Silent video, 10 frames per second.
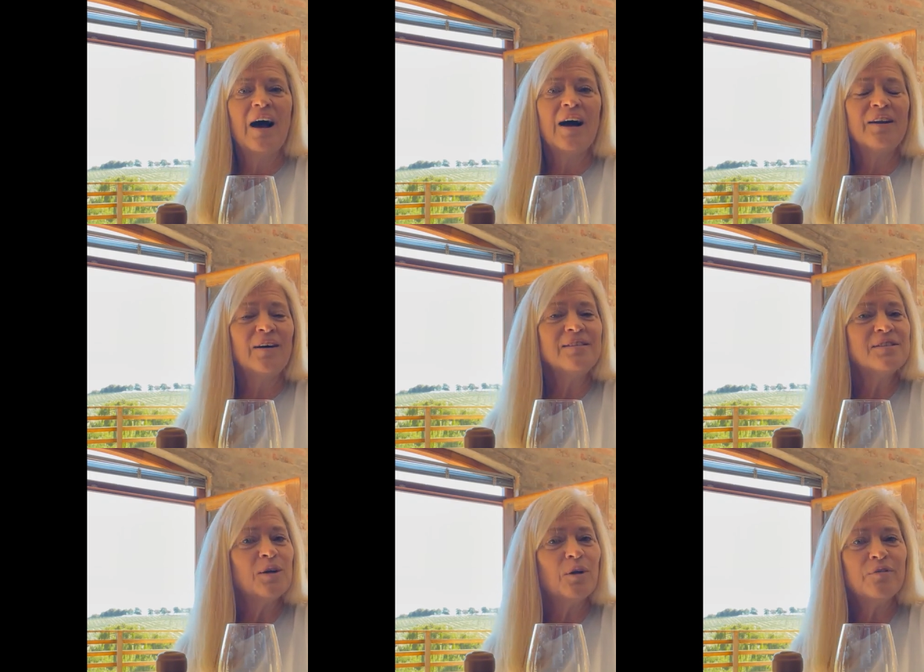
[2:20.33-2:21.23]
I don't
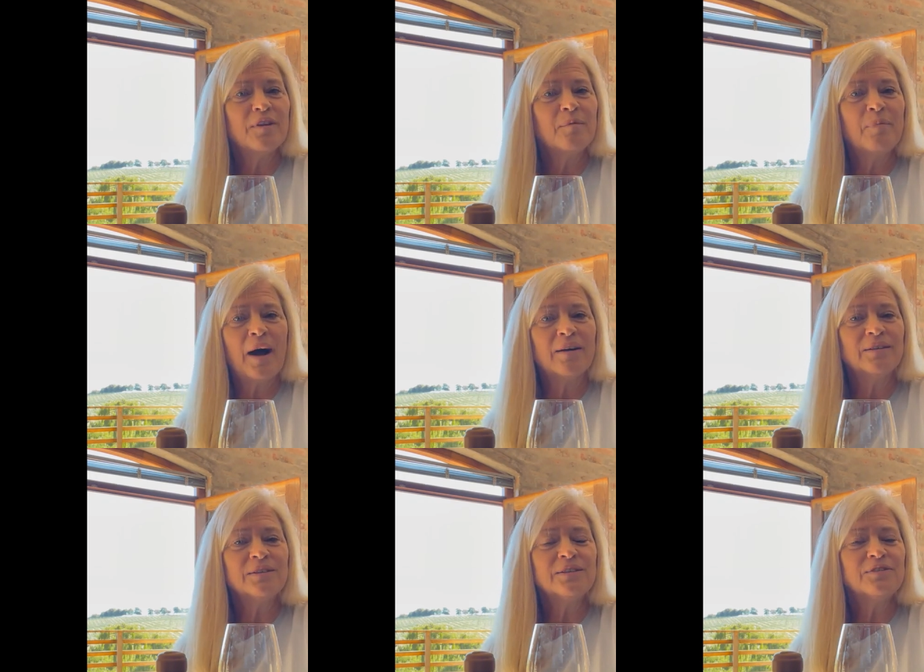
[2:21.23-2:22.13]
sulfur the
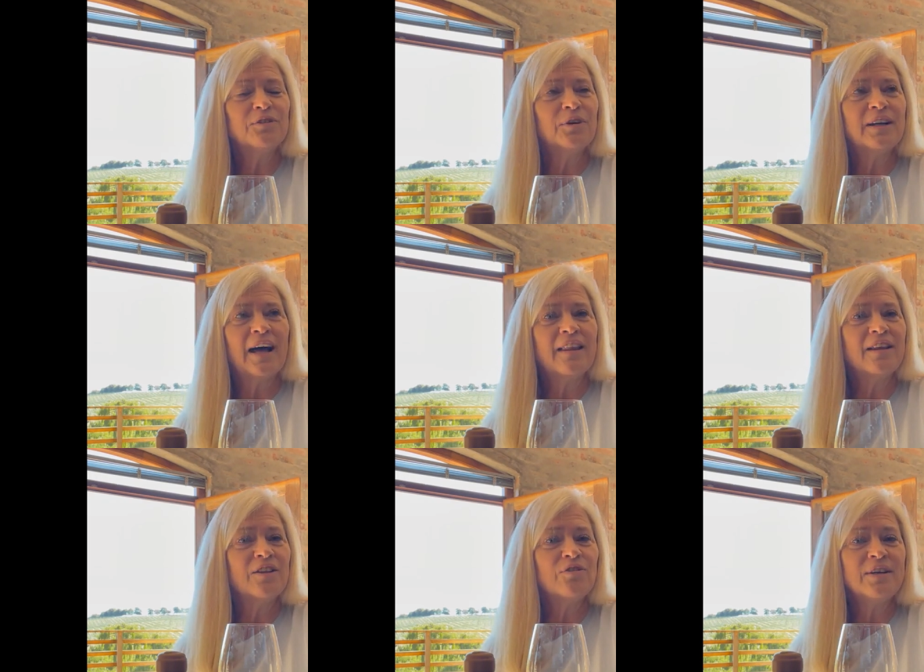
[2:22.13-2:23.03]
barrels for
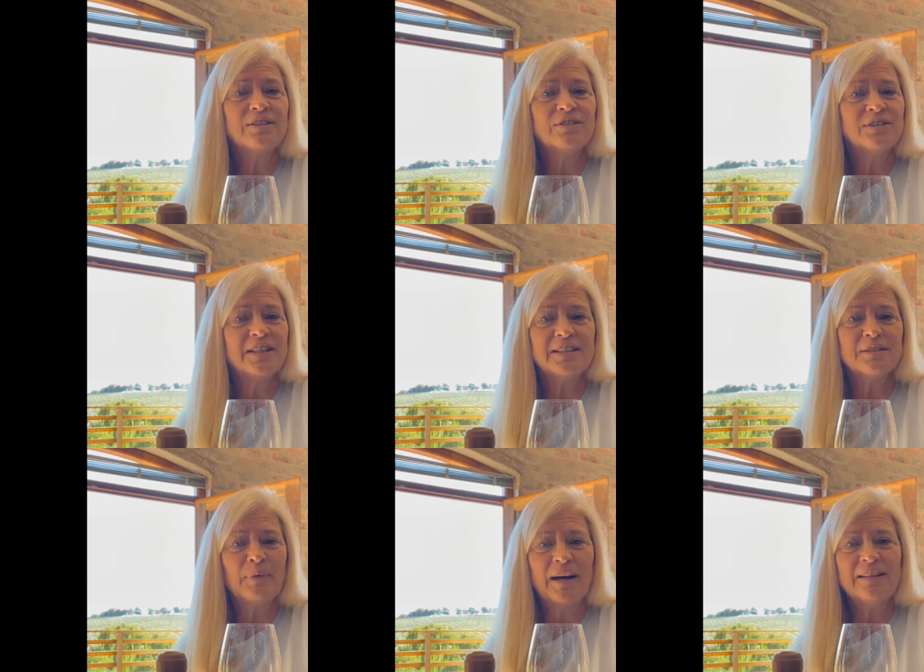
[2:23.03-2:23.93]
another 3 to 6
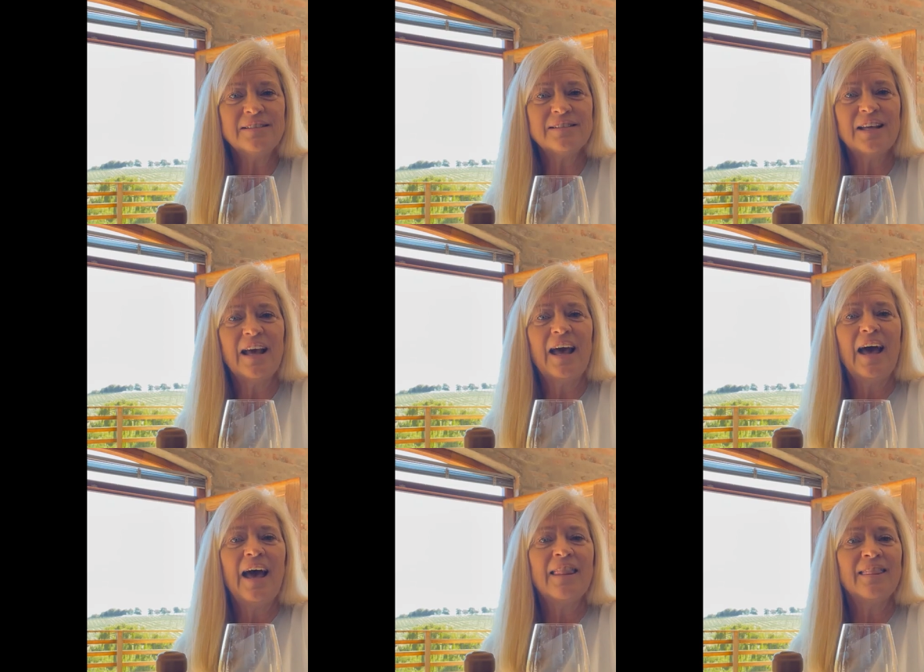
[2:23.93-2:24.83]
months,
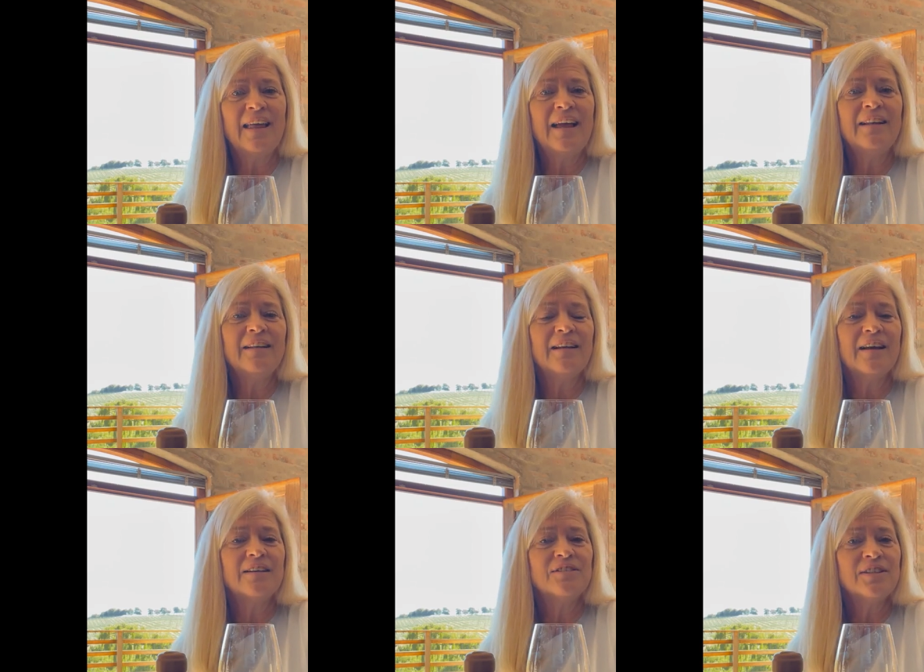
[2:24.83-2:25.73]
and
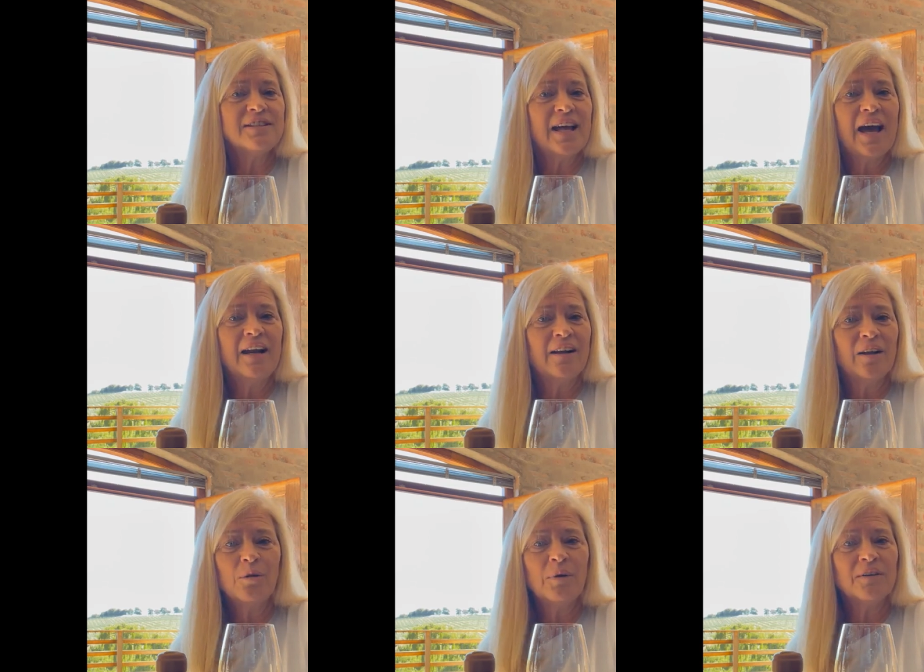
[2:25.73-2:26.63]
then just add a
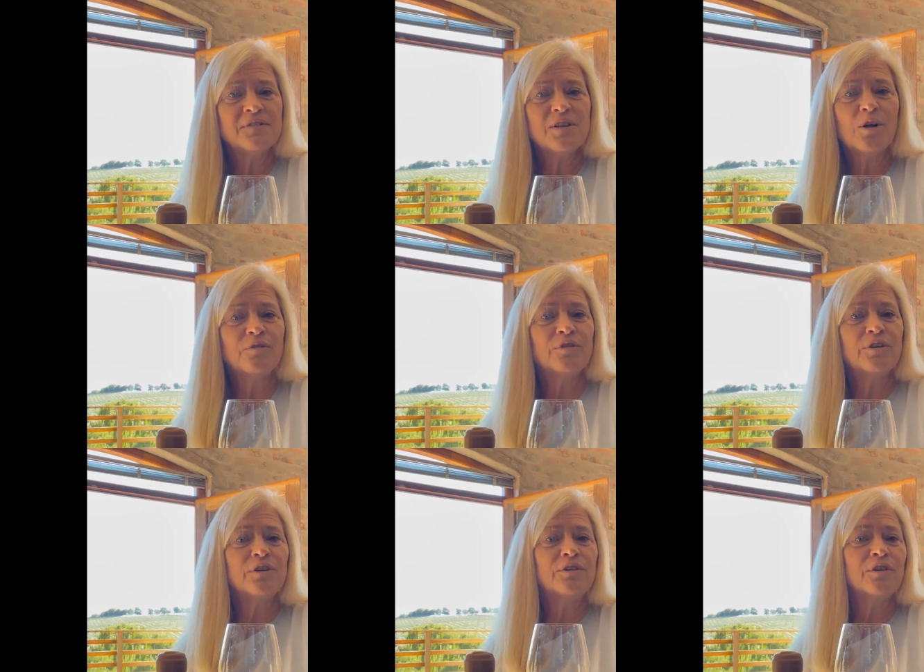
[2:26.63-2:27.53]
little bit of
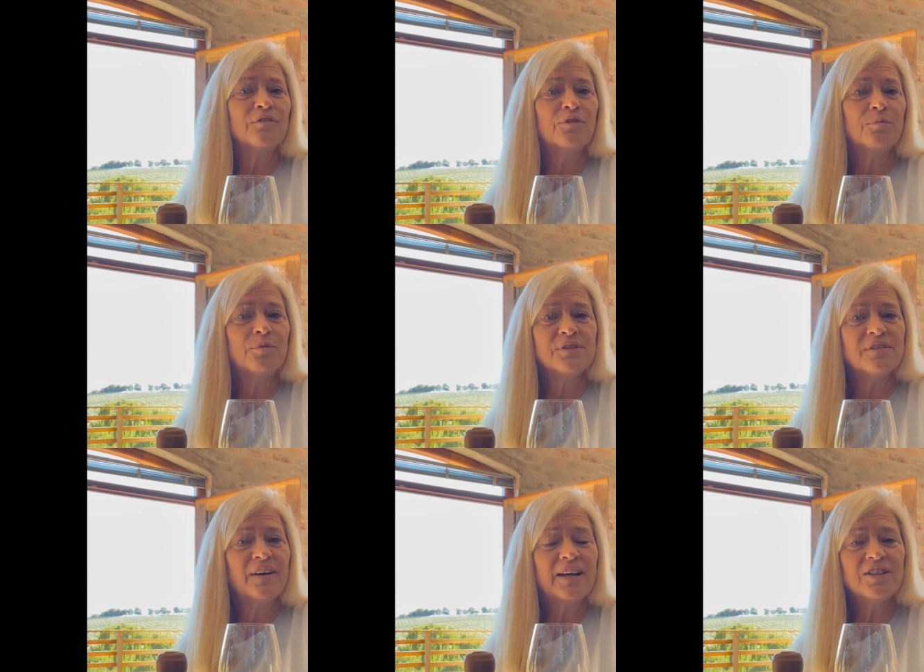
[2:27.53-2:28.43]
sulfur for
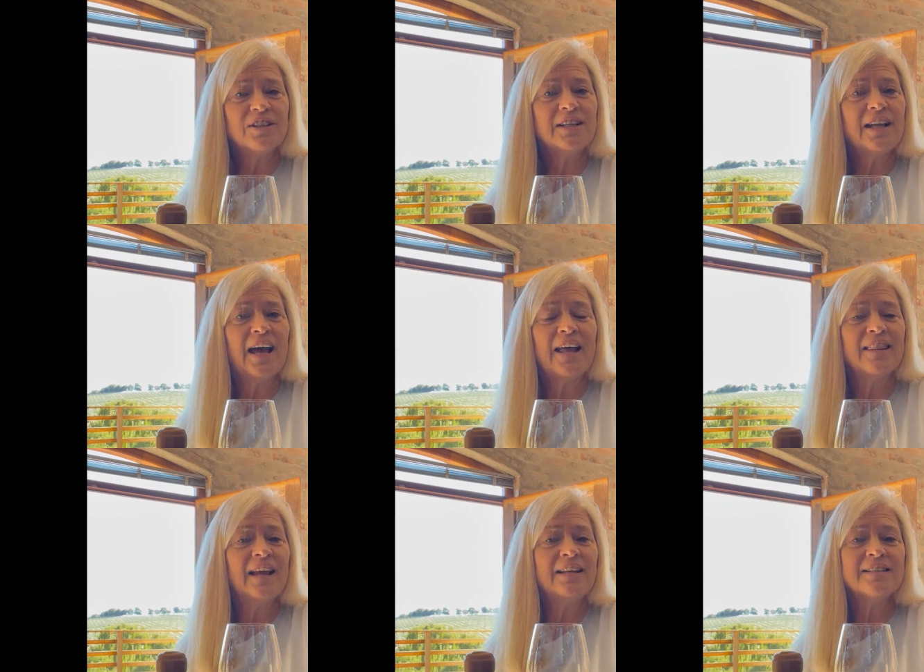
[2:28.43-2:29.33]
preservation, and
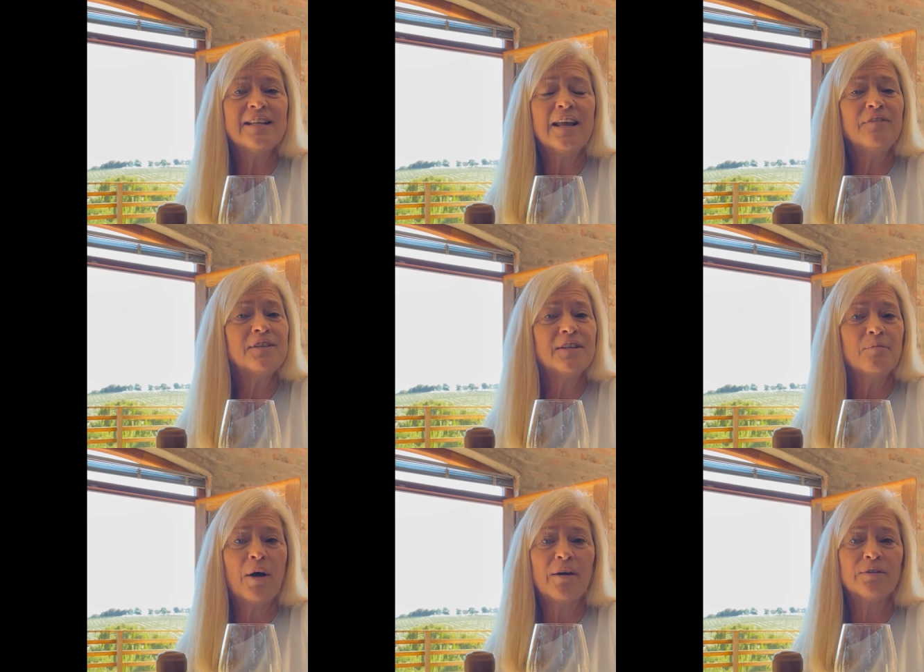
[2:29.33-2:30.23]
then it's left in the
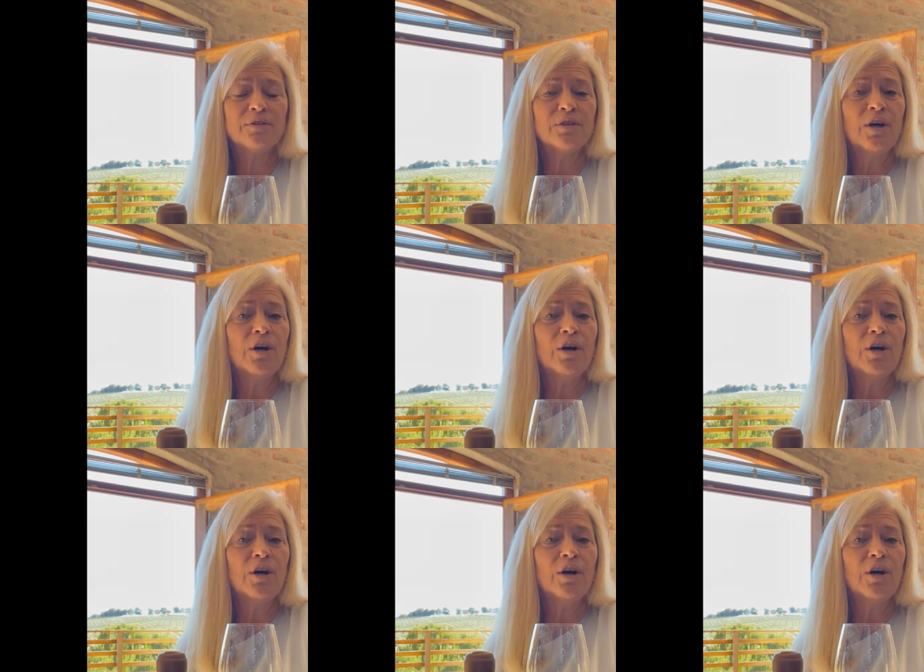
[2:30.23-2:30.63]
barrels